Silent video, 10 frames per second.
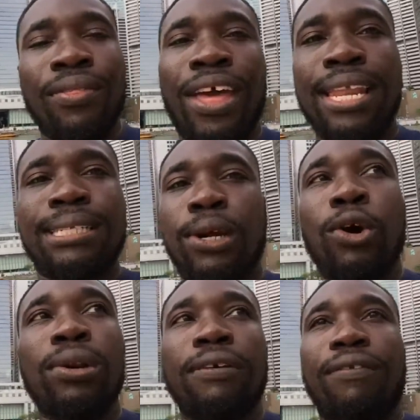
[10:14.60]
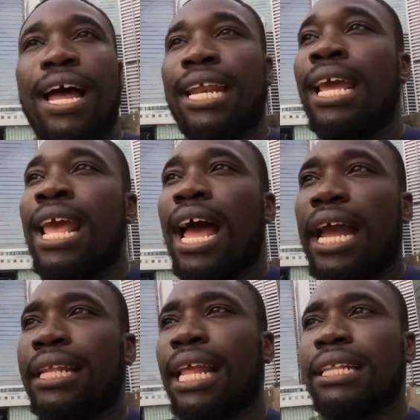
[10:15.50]
That is totally fine.
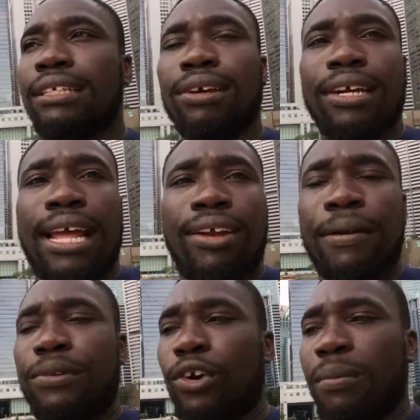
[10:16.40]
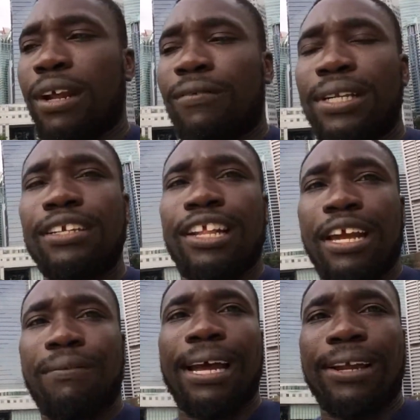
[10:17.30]
I started out employment
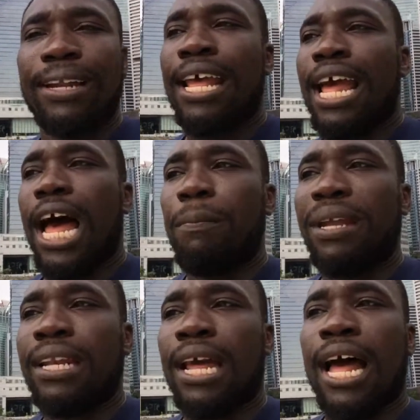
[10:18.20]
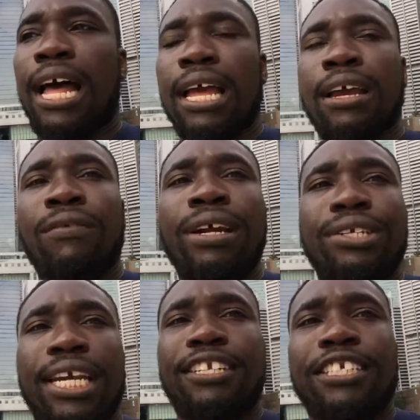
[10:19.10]
originally around helping
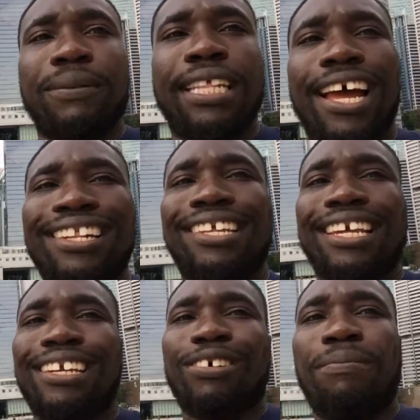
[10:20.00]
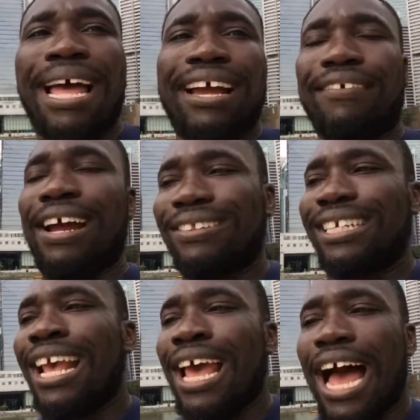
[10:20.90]
career changers with non-technical
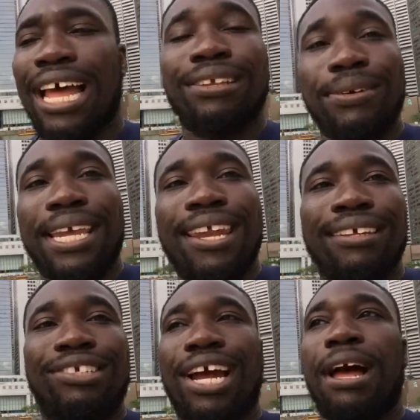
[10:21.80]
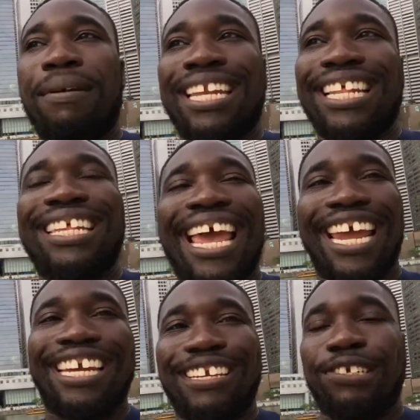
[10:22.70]
backgrounds to get a job in the
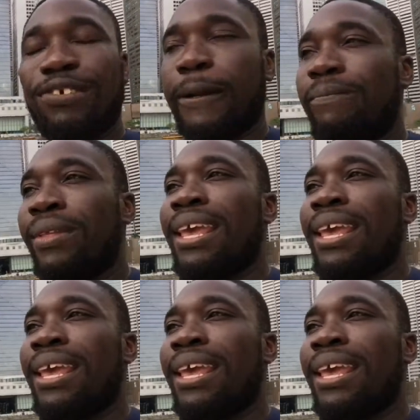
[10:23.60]
tech industry.